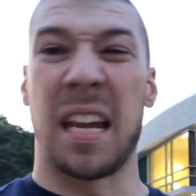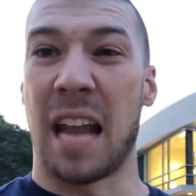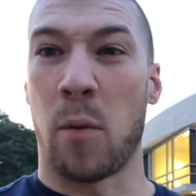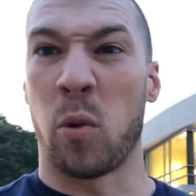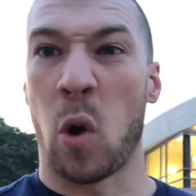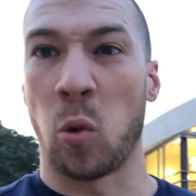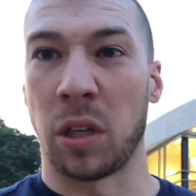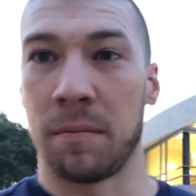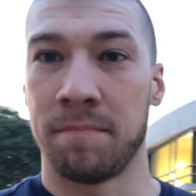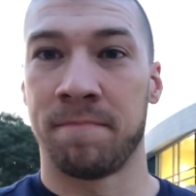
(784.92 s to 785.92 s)
Now we're
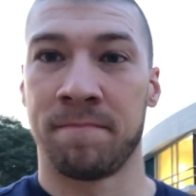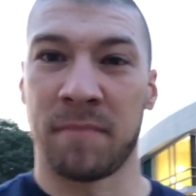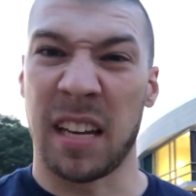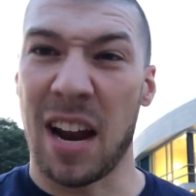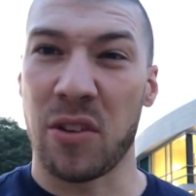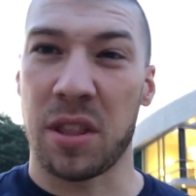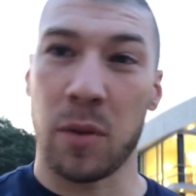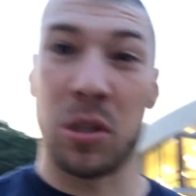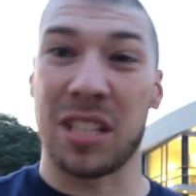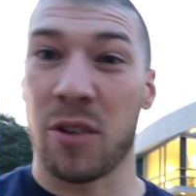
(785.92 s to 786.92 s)
rolling. And everything
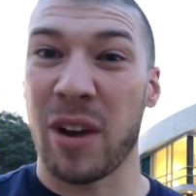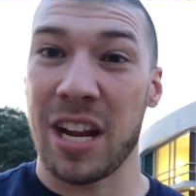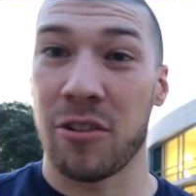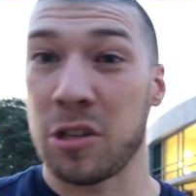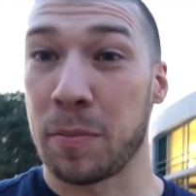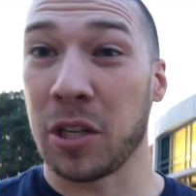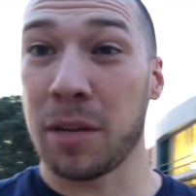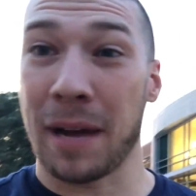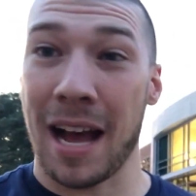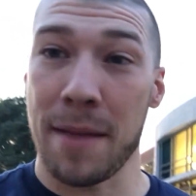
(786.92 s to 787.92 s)
was done right here in this
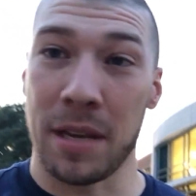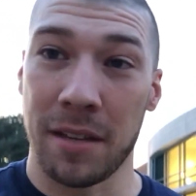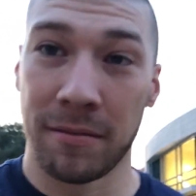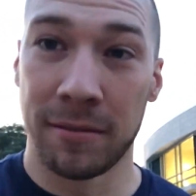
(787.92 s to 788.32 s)
building behind me.